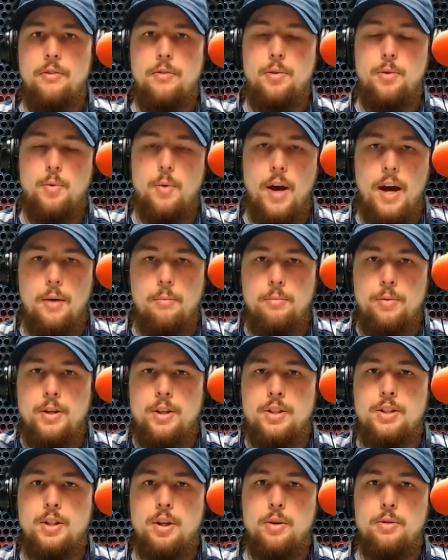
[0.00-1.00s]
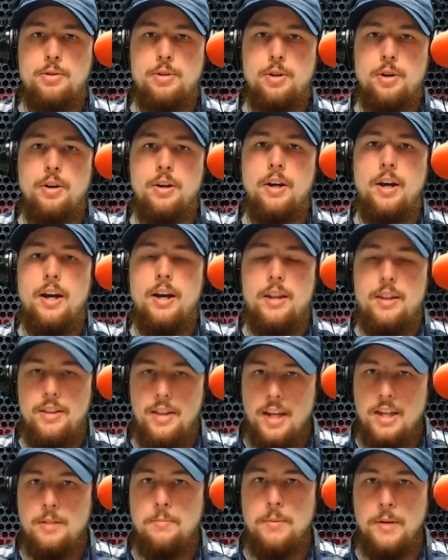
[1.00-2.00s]
throughout British culture,
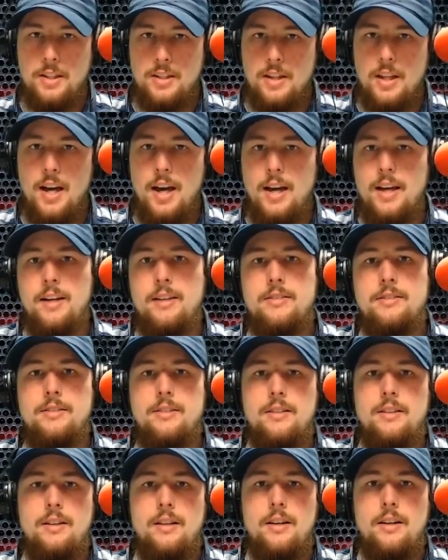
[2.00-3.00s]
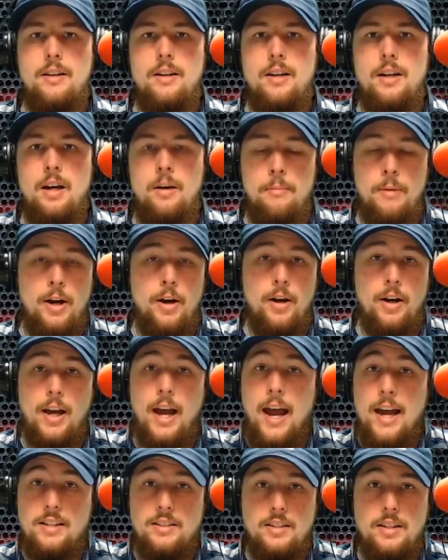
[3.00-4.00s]
they depict lions. America
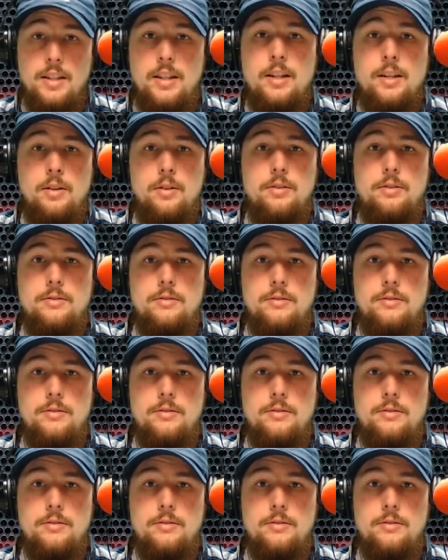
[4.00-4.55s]
has the eagle.